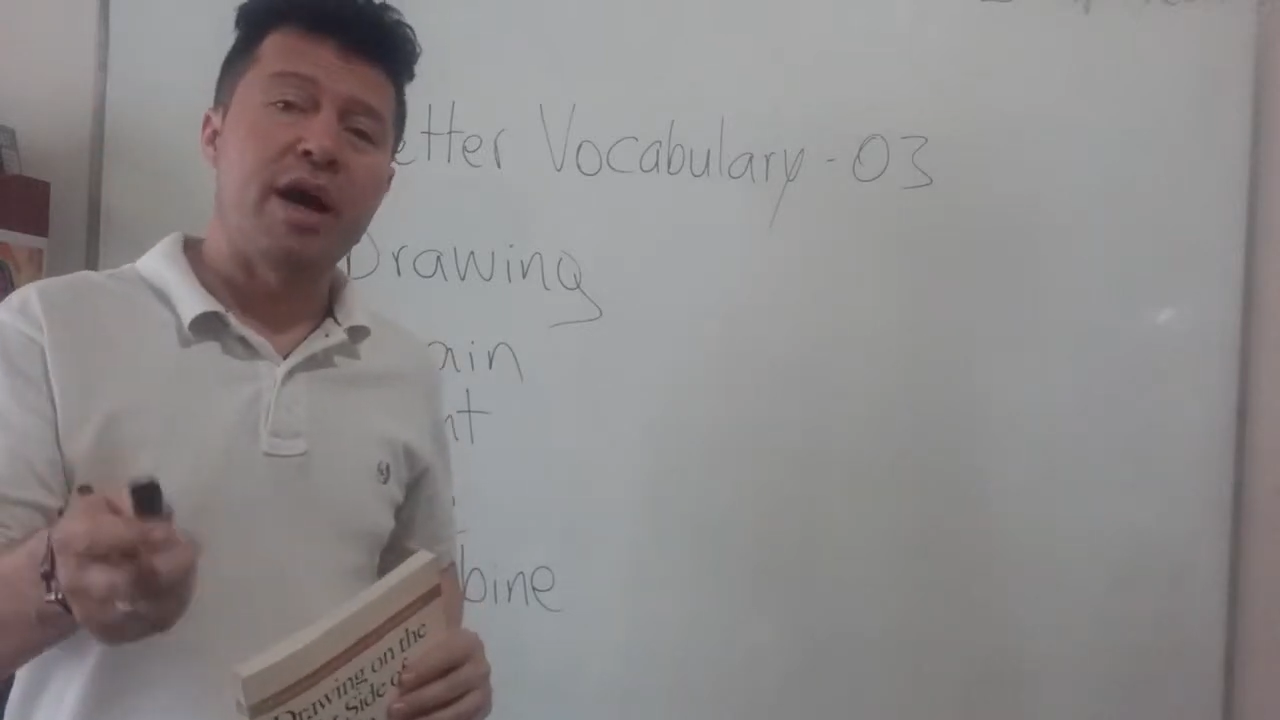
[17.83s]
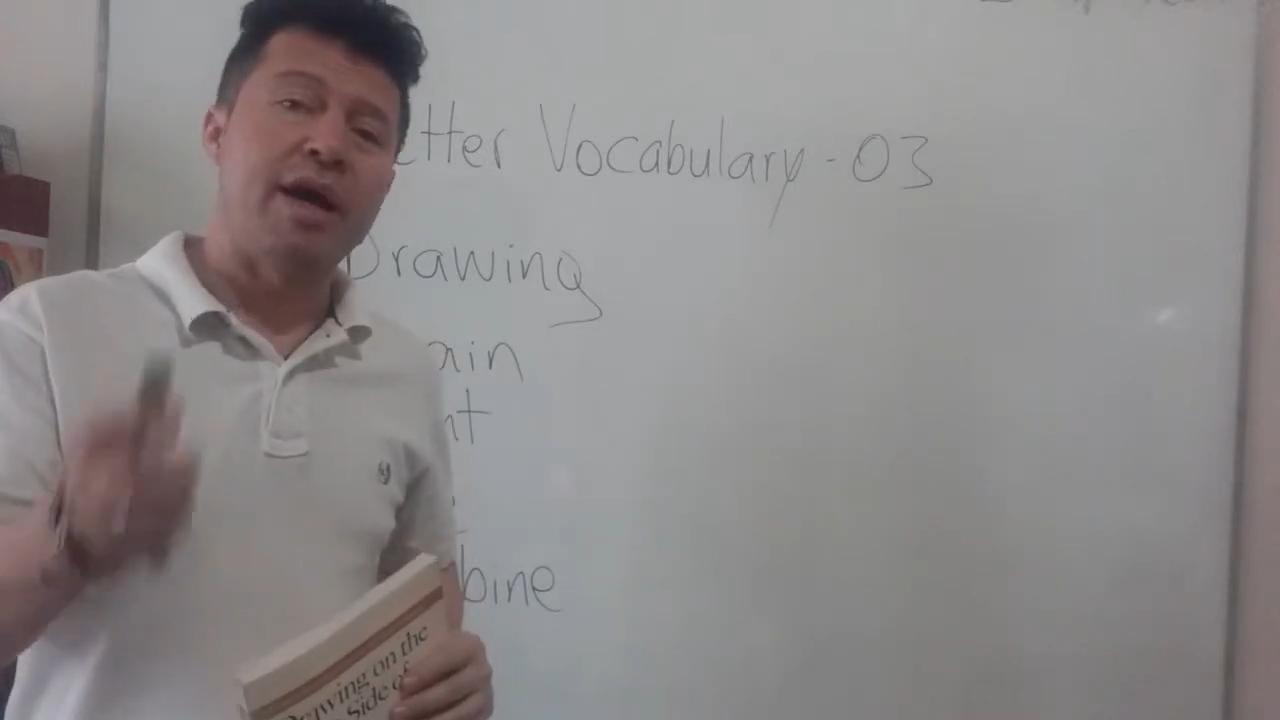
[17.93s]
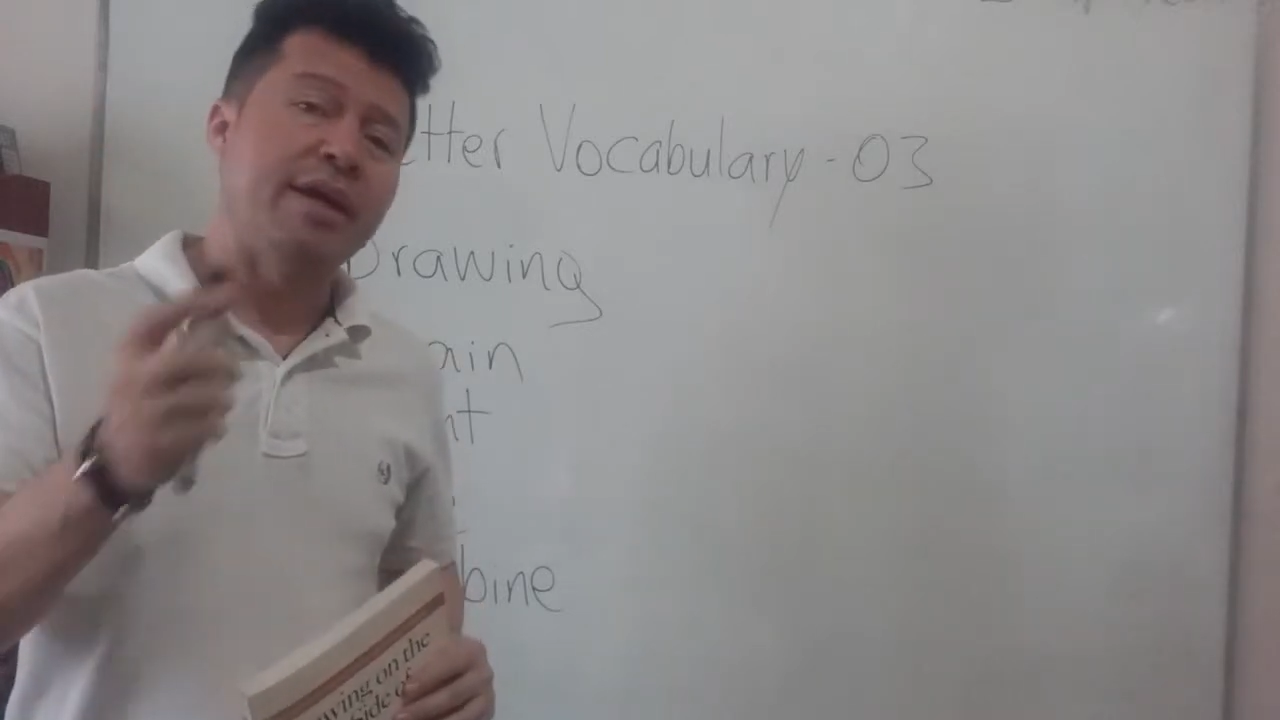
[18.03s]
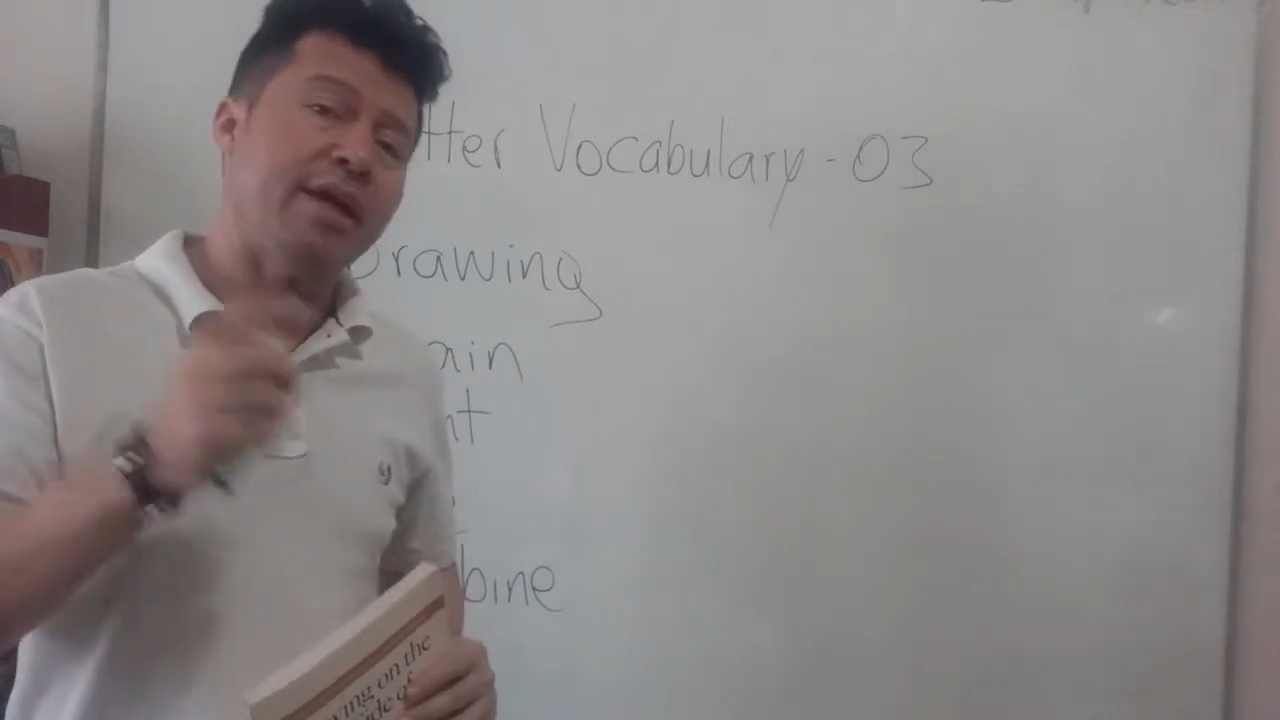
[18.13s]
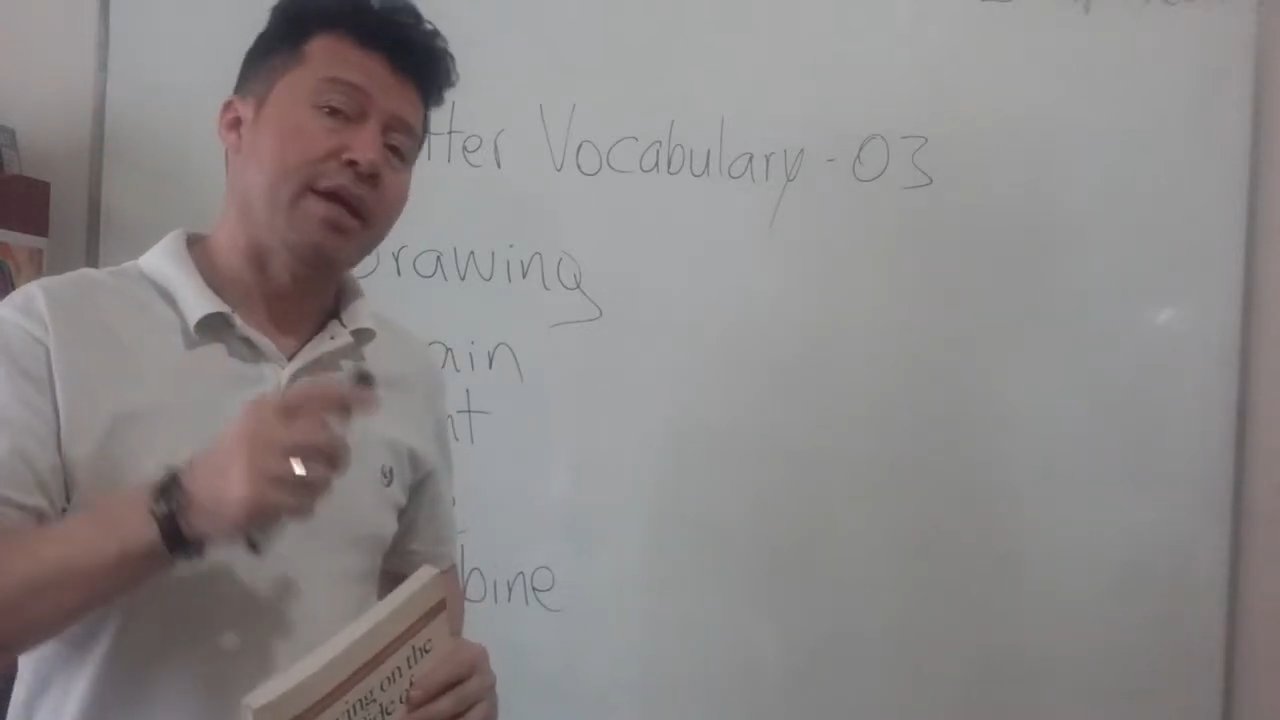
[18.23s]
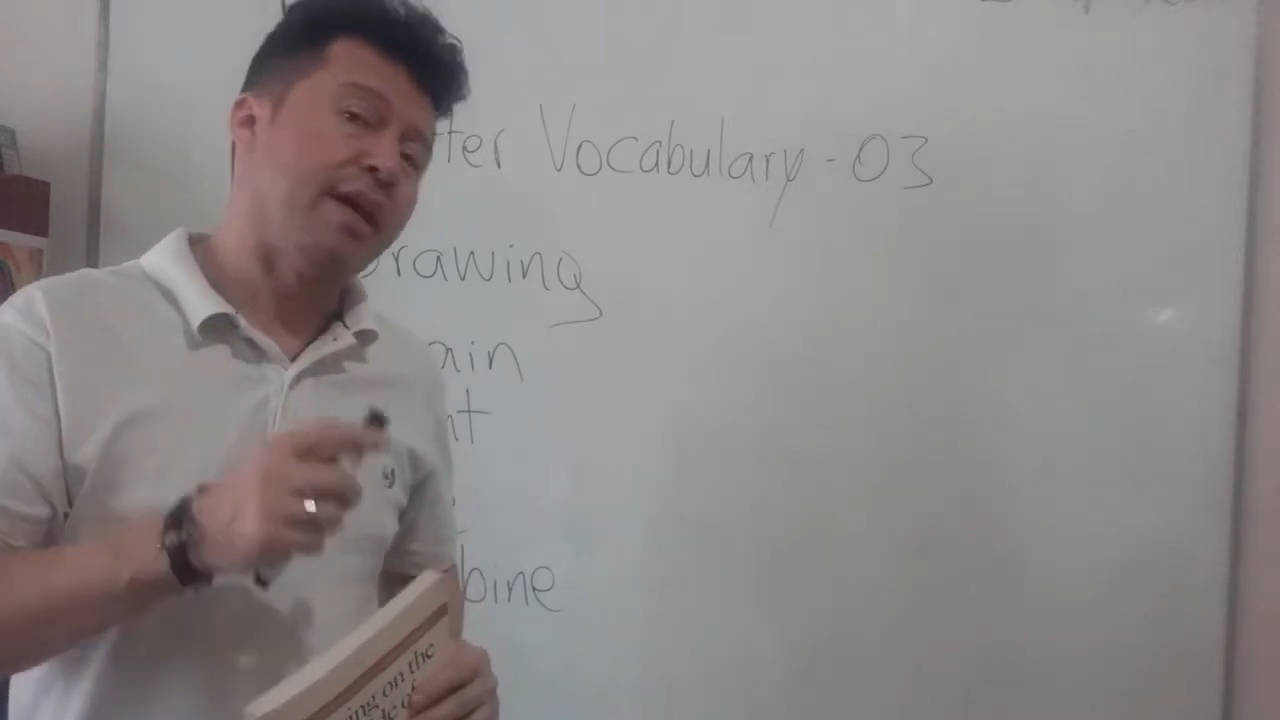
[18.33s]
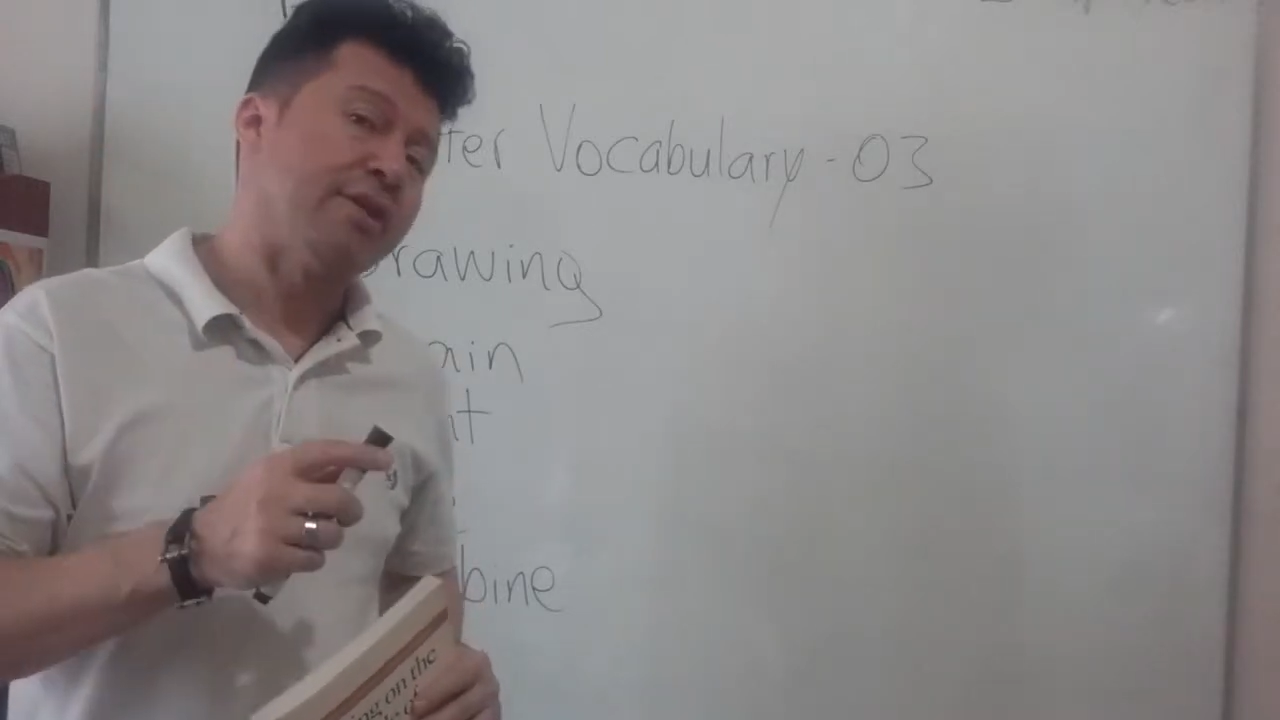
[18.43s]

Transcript: I can